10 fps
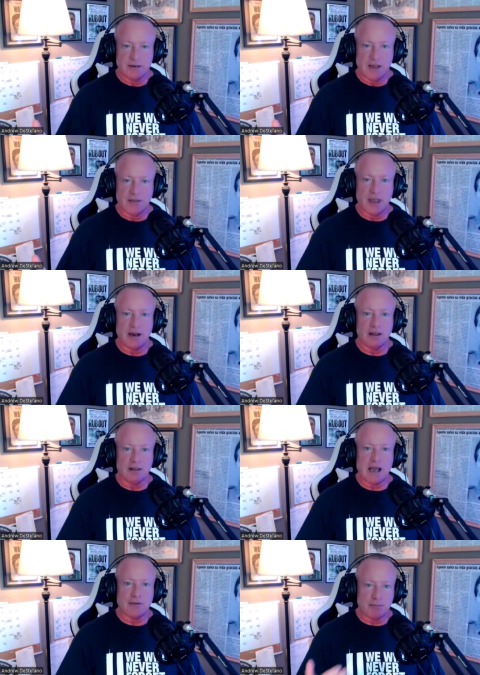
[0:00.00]
and then
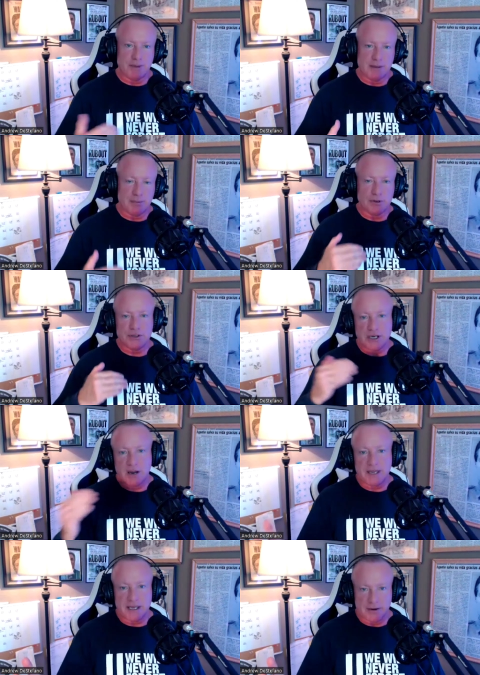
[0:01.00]
allowed the people to
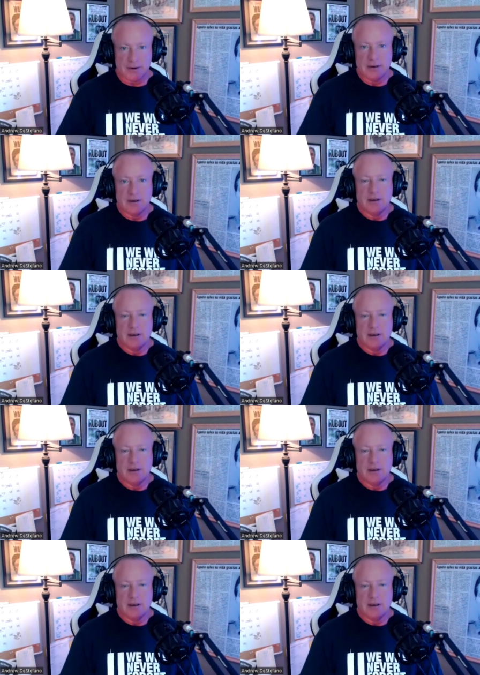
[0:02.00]
come here.